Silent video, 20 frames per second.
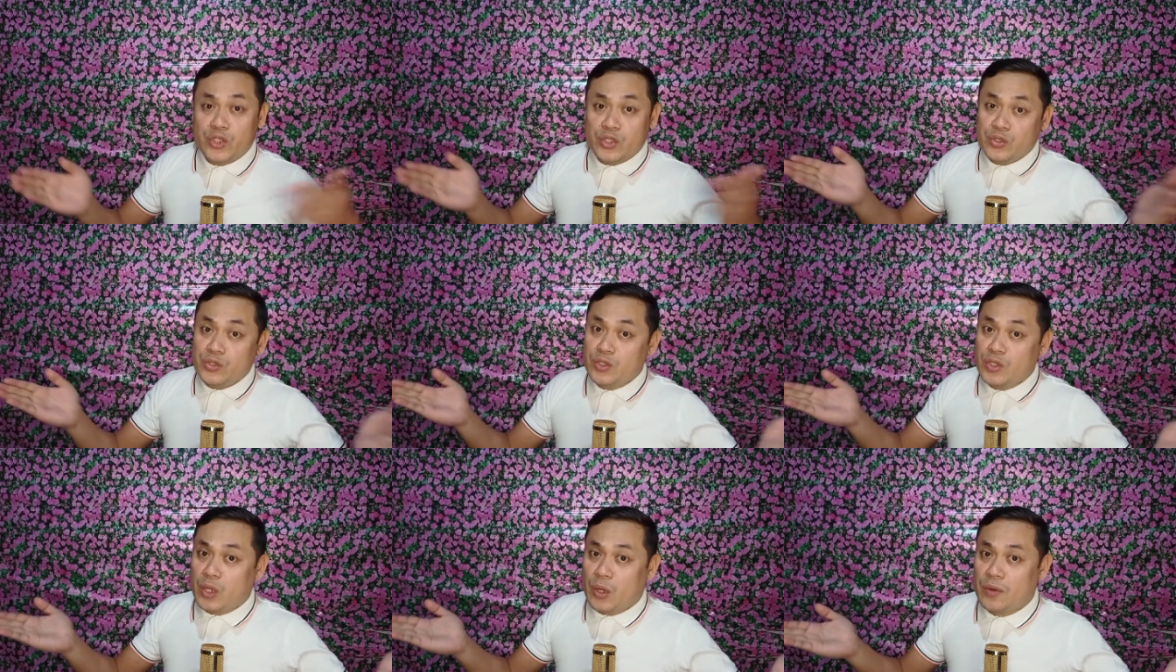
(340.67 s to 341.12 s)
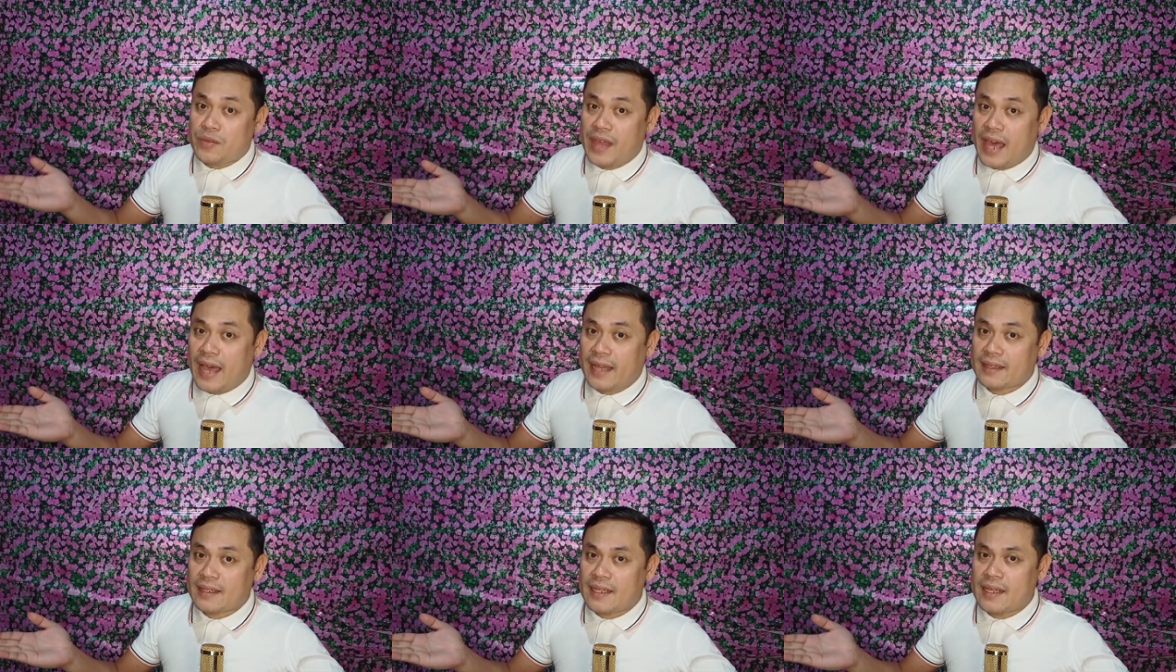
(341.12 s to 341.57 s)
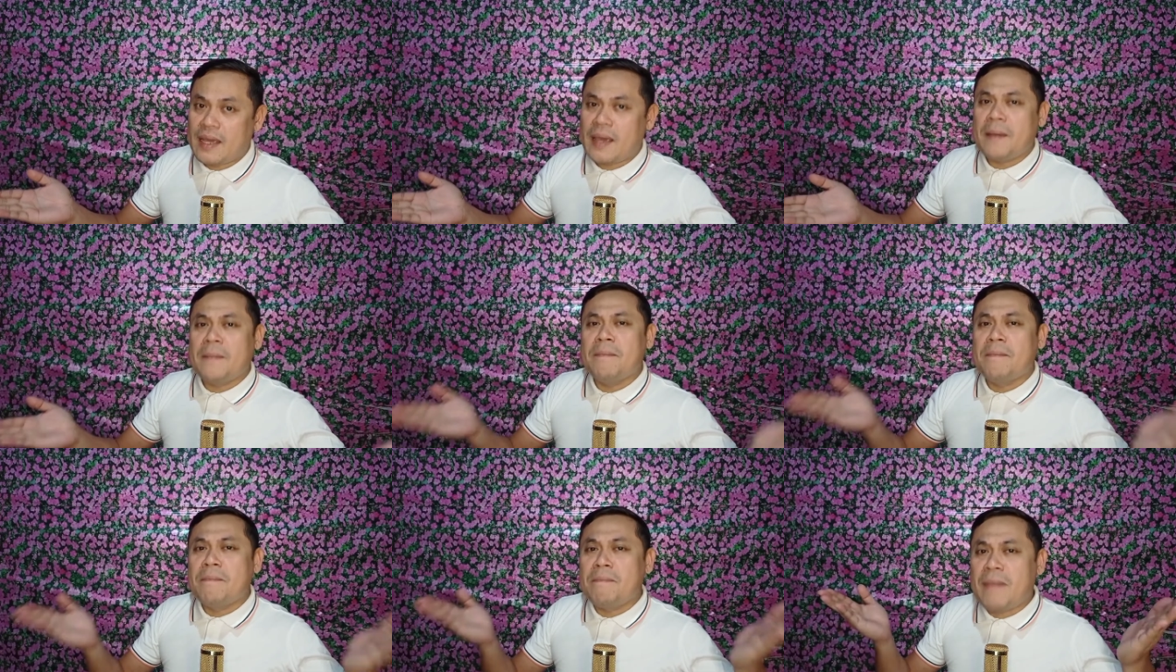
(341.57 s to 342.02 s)
Do you know that
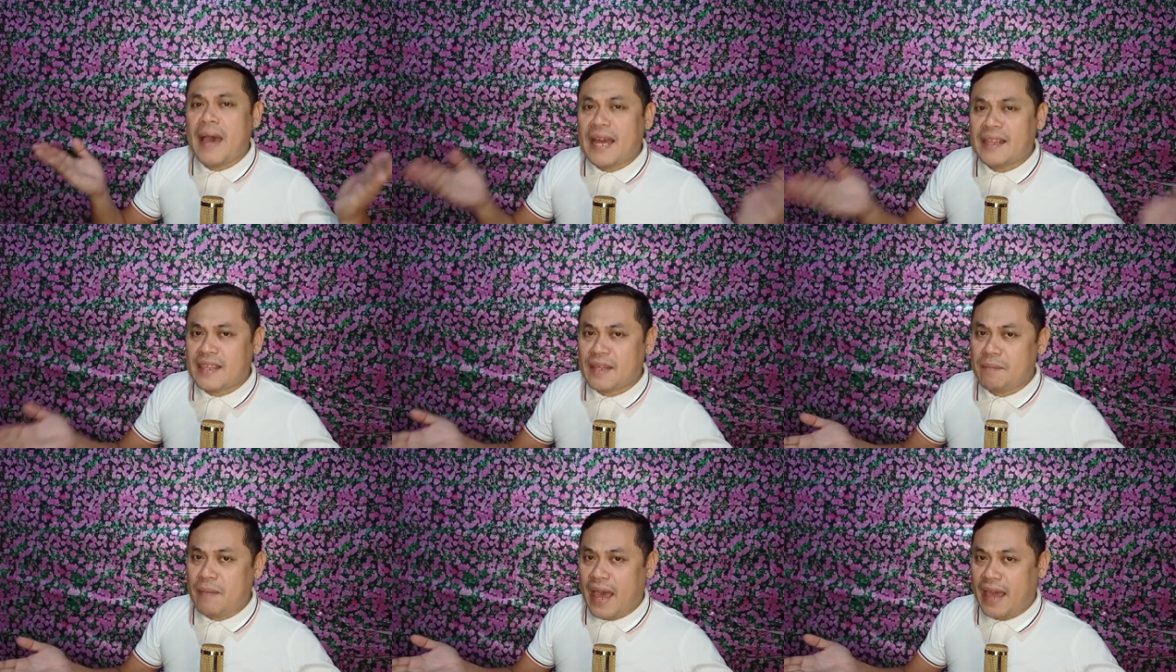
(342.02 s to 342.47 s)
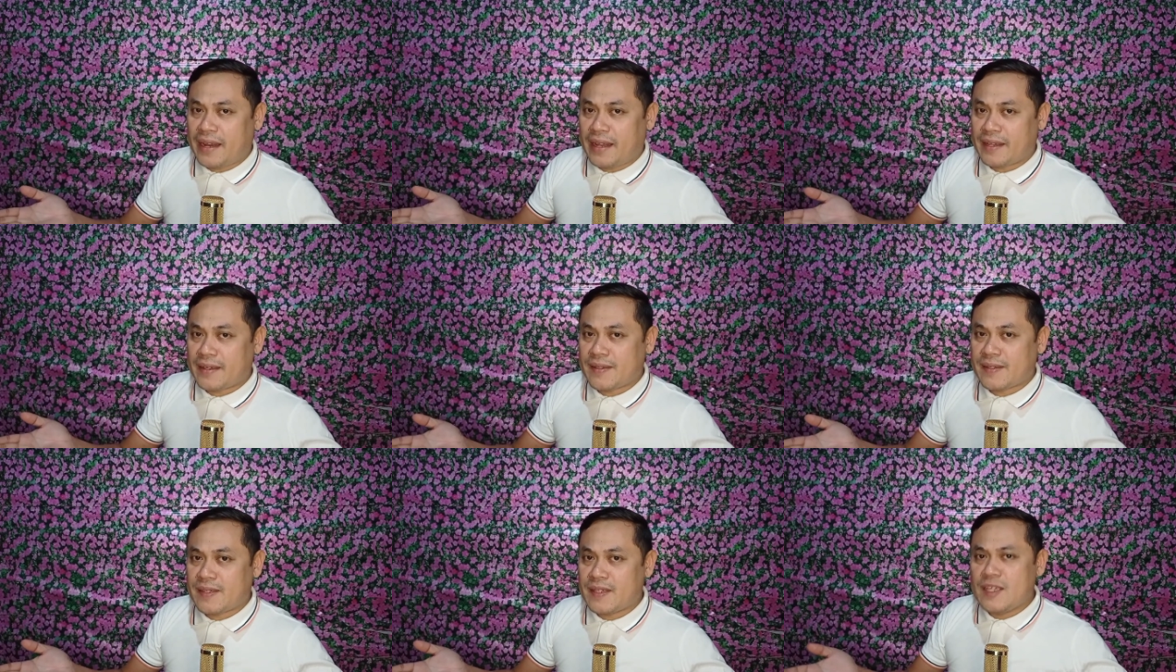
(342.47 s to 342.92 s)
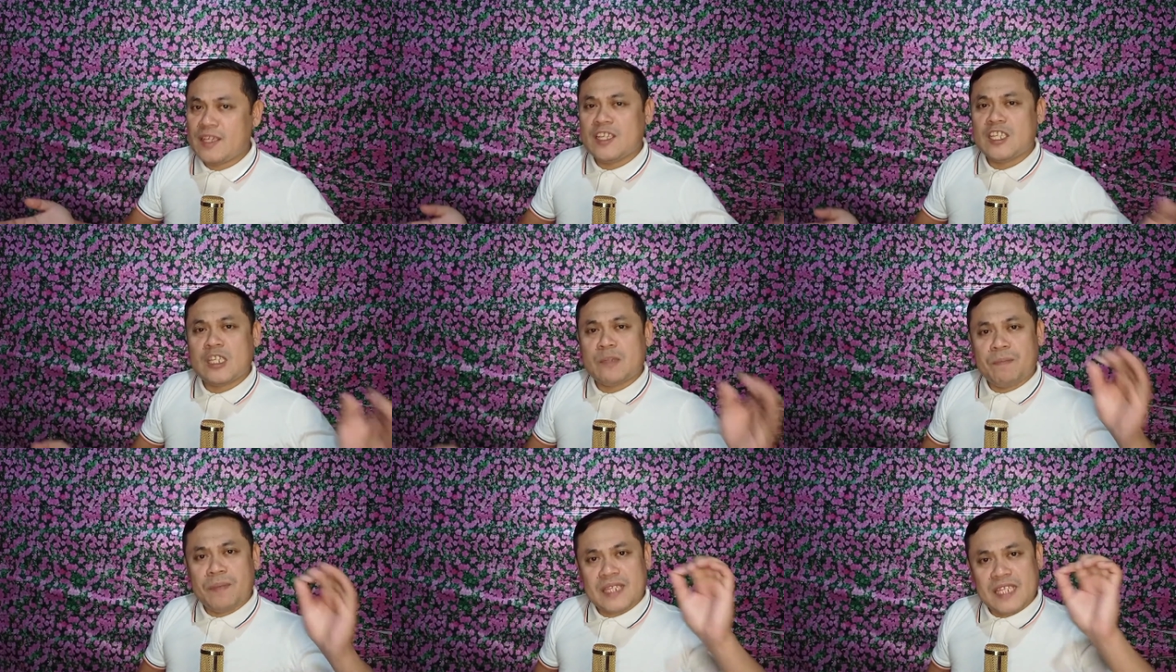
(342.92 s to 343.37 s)
mathematics,
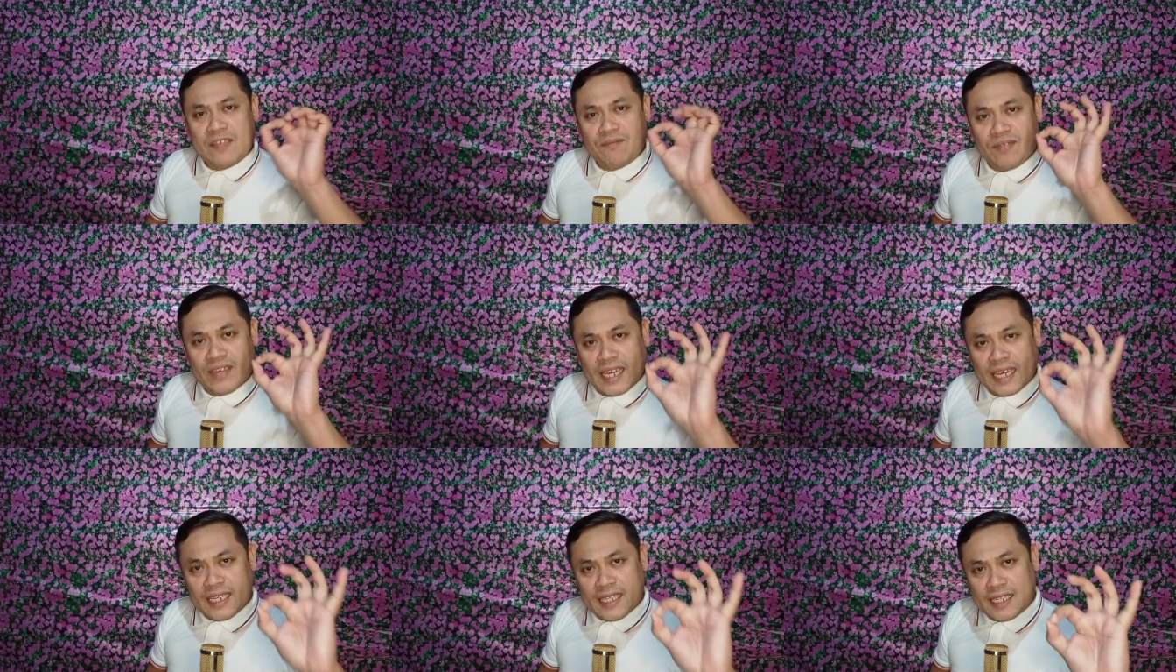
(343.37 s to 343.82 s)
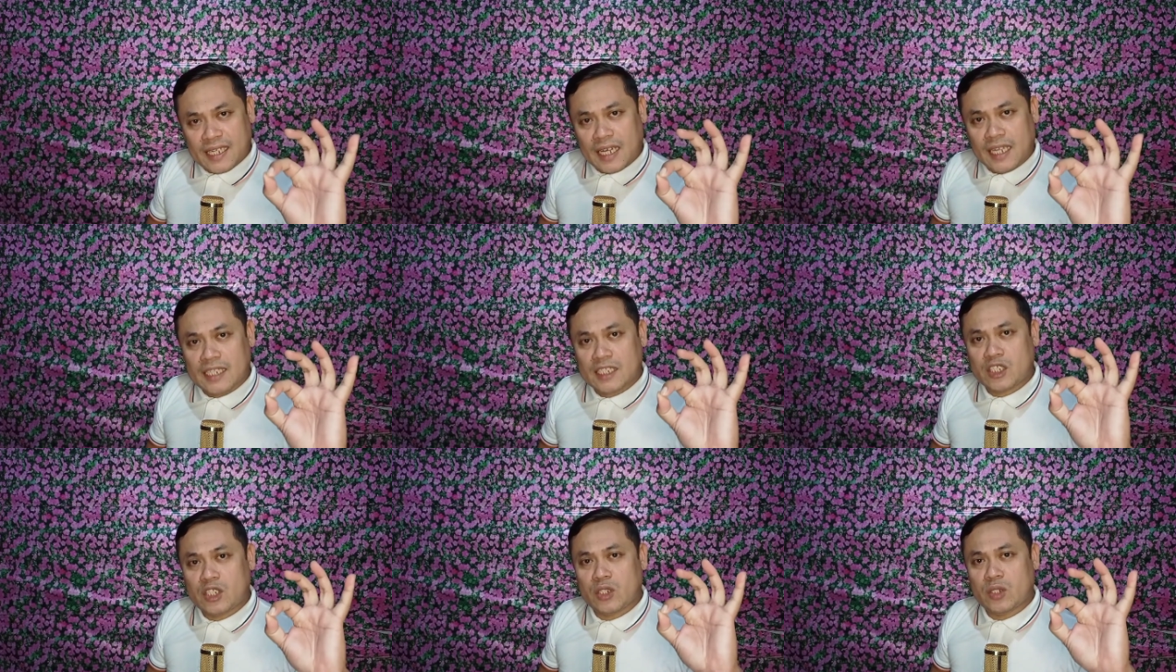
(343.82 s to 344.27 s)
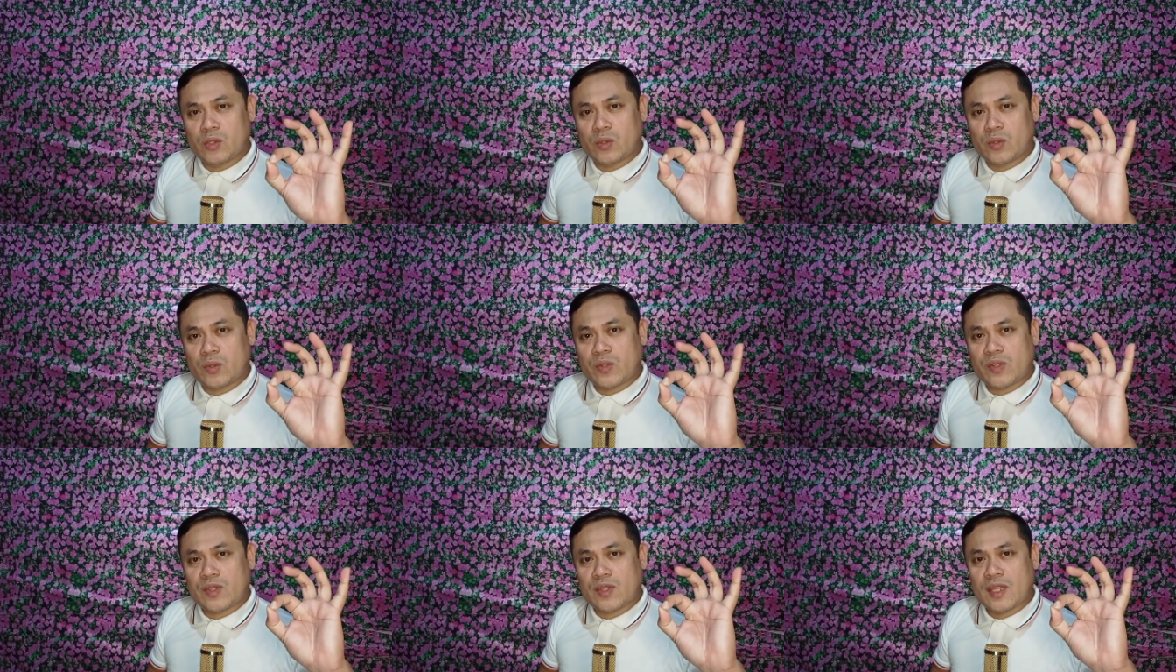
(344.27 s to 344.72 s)
specifically
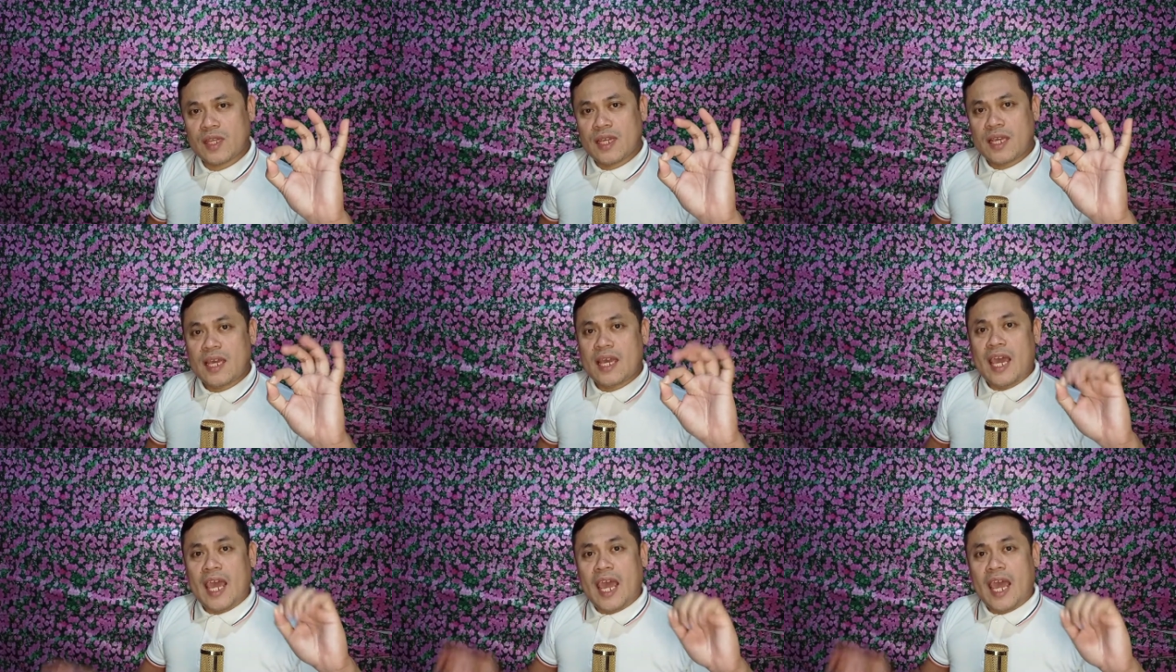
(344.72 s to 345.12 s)
calculus,